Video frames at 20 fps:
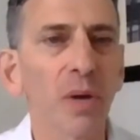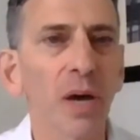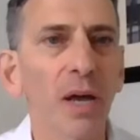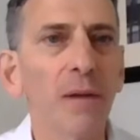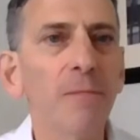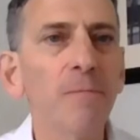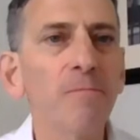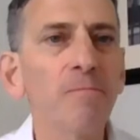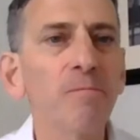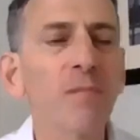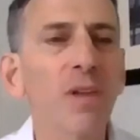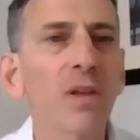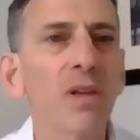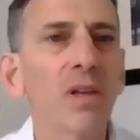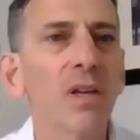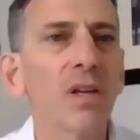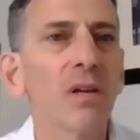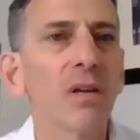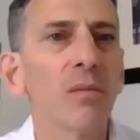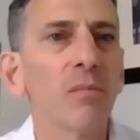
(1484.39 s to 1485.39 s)
But
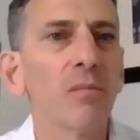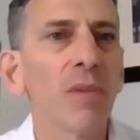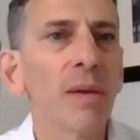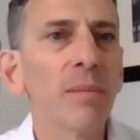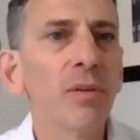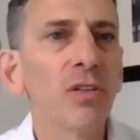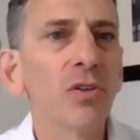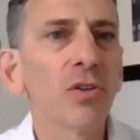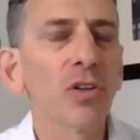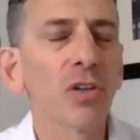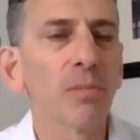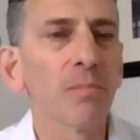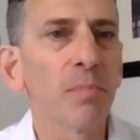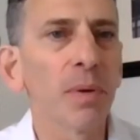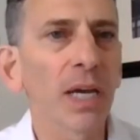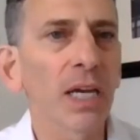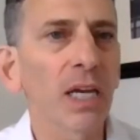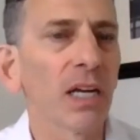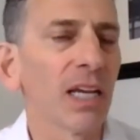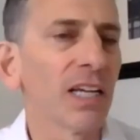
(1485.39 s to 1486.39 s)
maybe you could
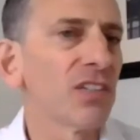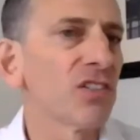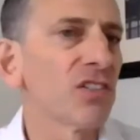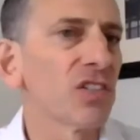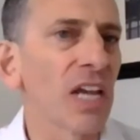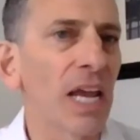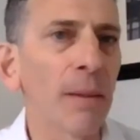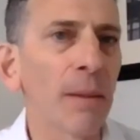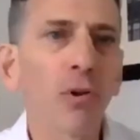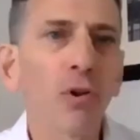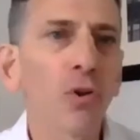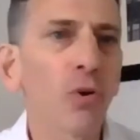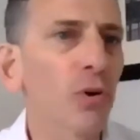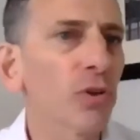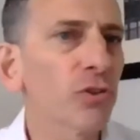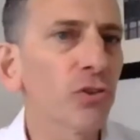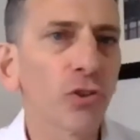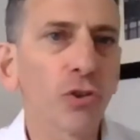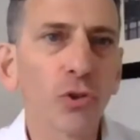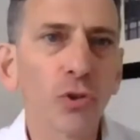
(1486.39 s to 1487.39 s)
pick an example
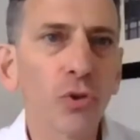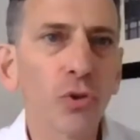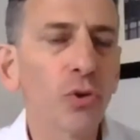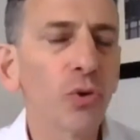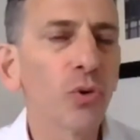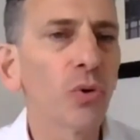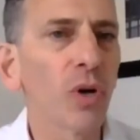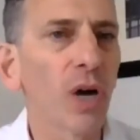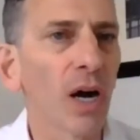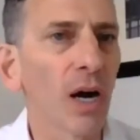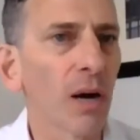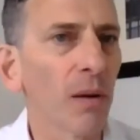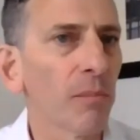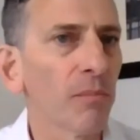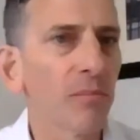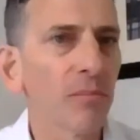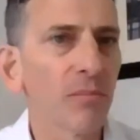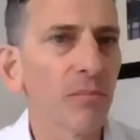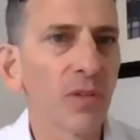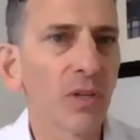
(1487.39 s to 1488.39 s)
or two.
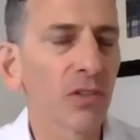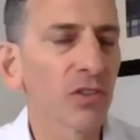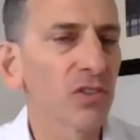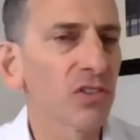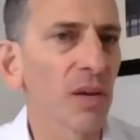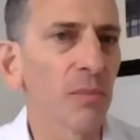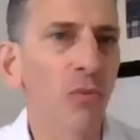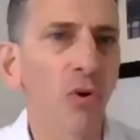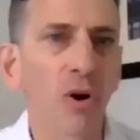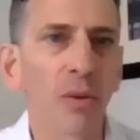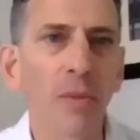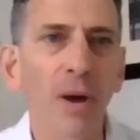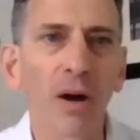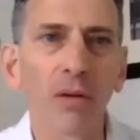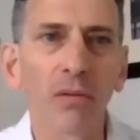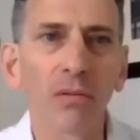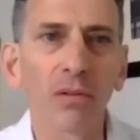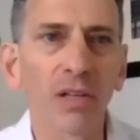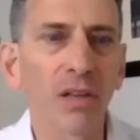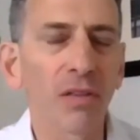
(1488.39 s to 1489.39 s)
Um, you could say more
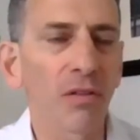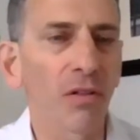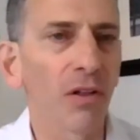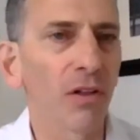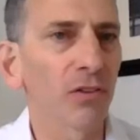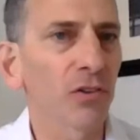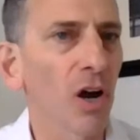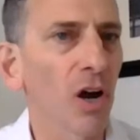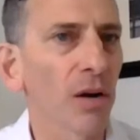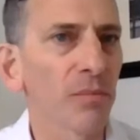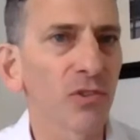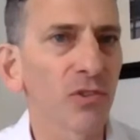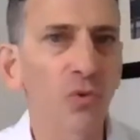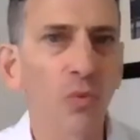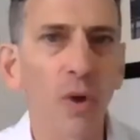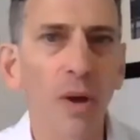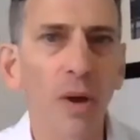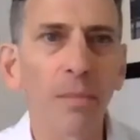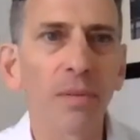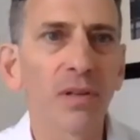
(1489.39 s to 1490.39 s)
about lethal
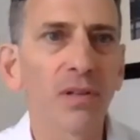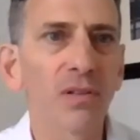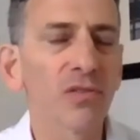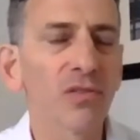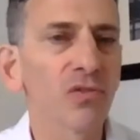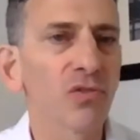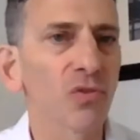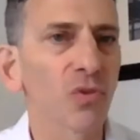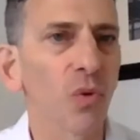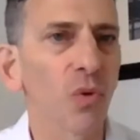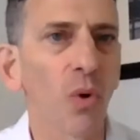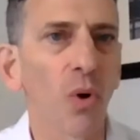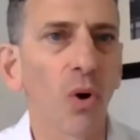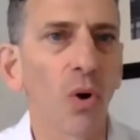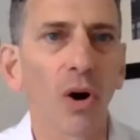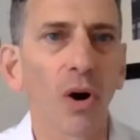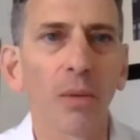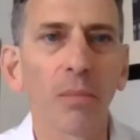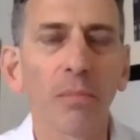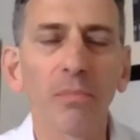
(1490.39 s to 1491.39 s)
autonomous weapons
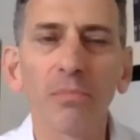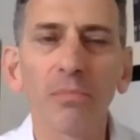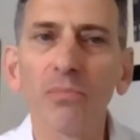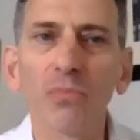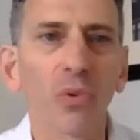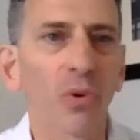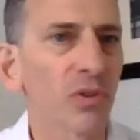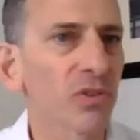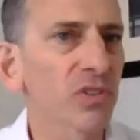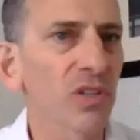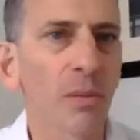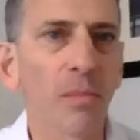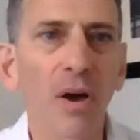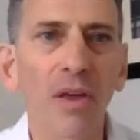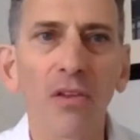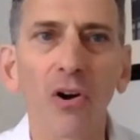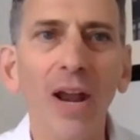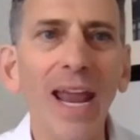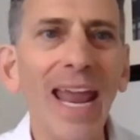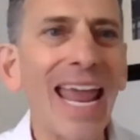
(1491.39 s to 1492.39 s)
or or some
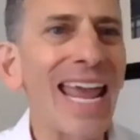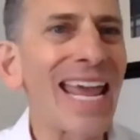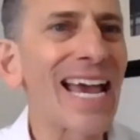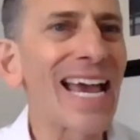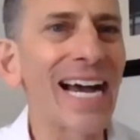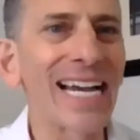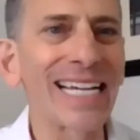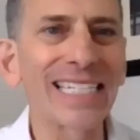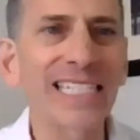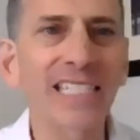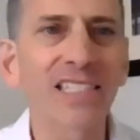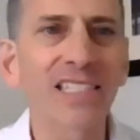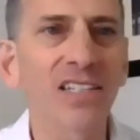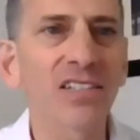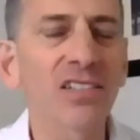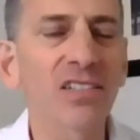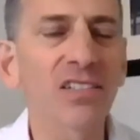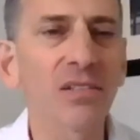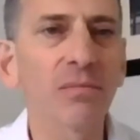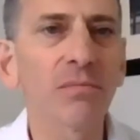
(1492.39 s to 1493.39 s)
other AI
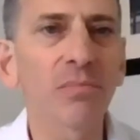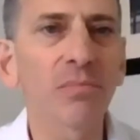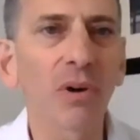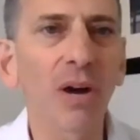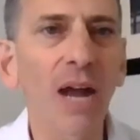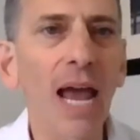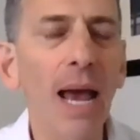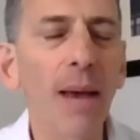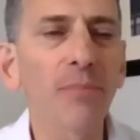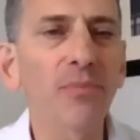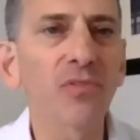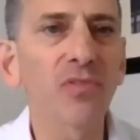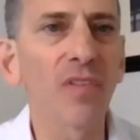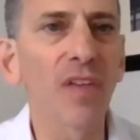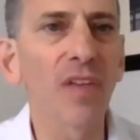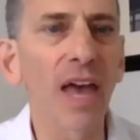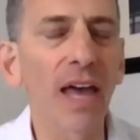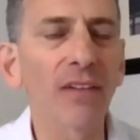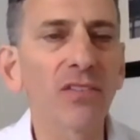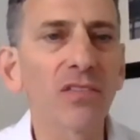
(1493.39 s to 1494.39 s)
system, perhaps,
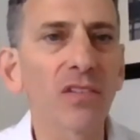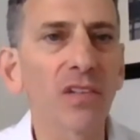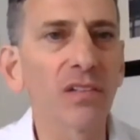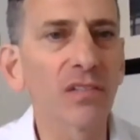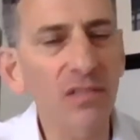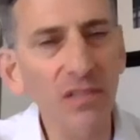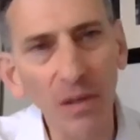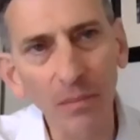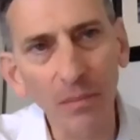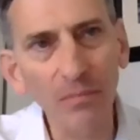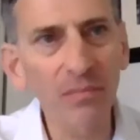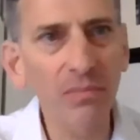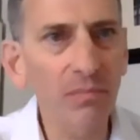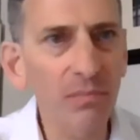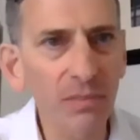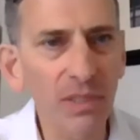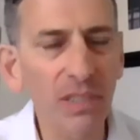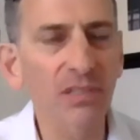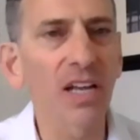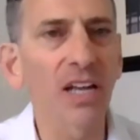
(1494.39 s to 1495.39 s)
that's in some
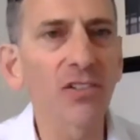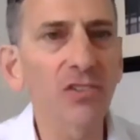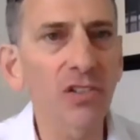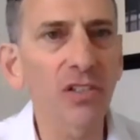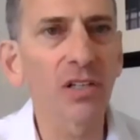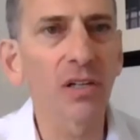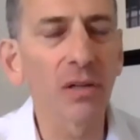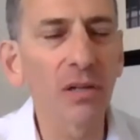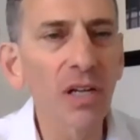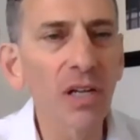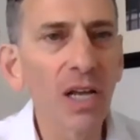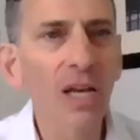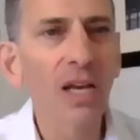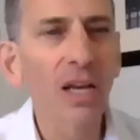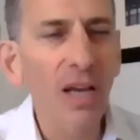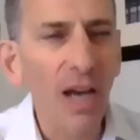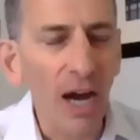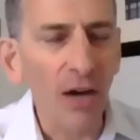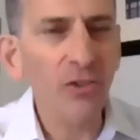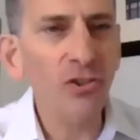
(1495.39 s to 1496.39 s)
contention? And
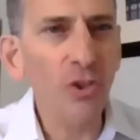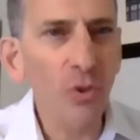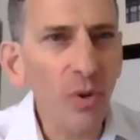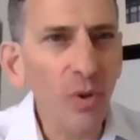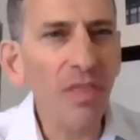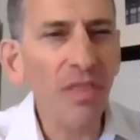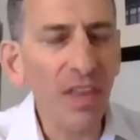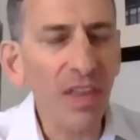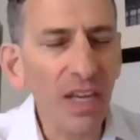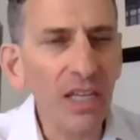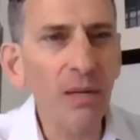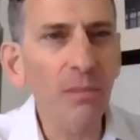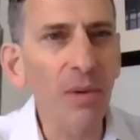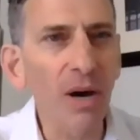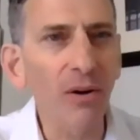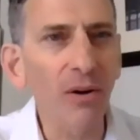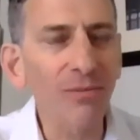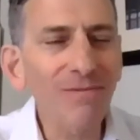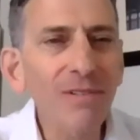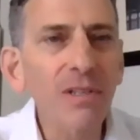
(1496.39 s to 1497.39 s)
how should we think
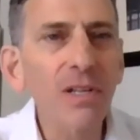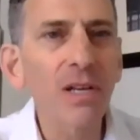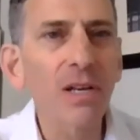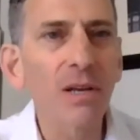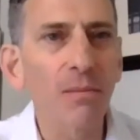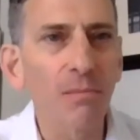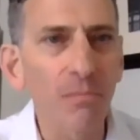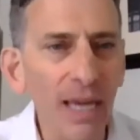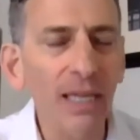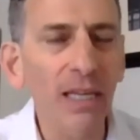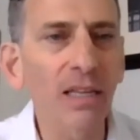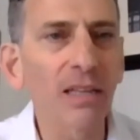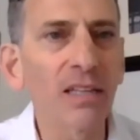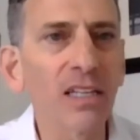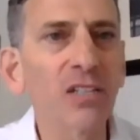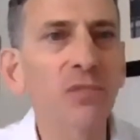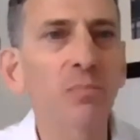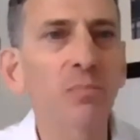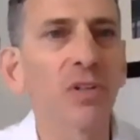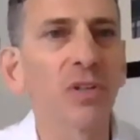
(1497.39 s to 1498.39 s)
about making
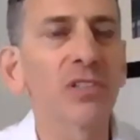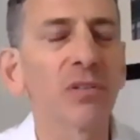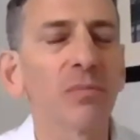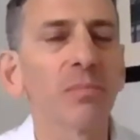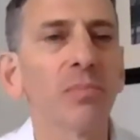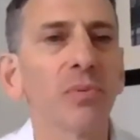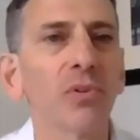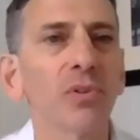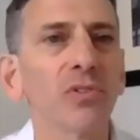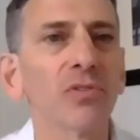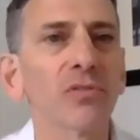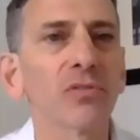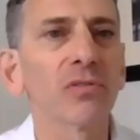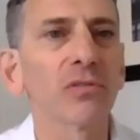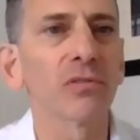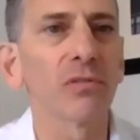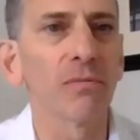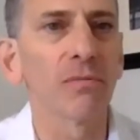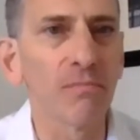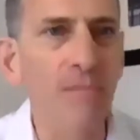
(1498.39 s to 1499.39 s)
these
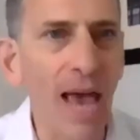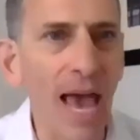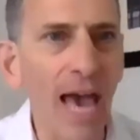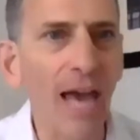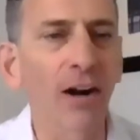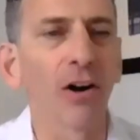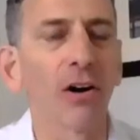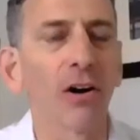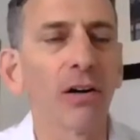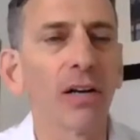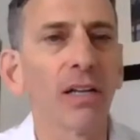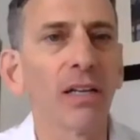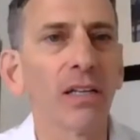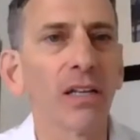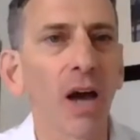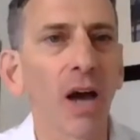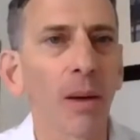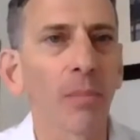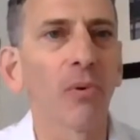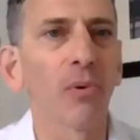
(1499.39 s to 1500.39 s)
principles matter in
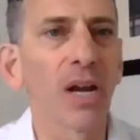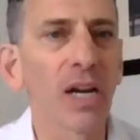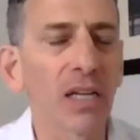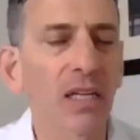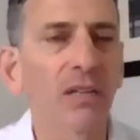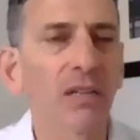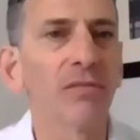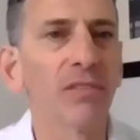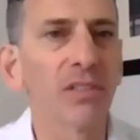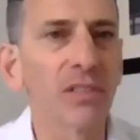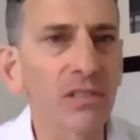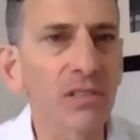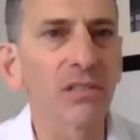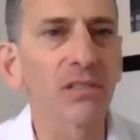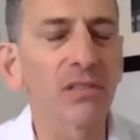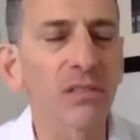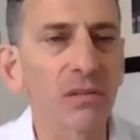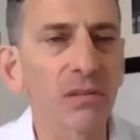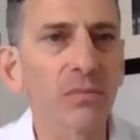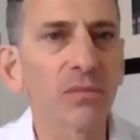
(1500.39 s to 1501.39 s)
the operating of these
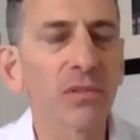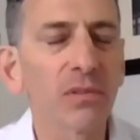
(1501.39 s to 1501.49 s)
systems?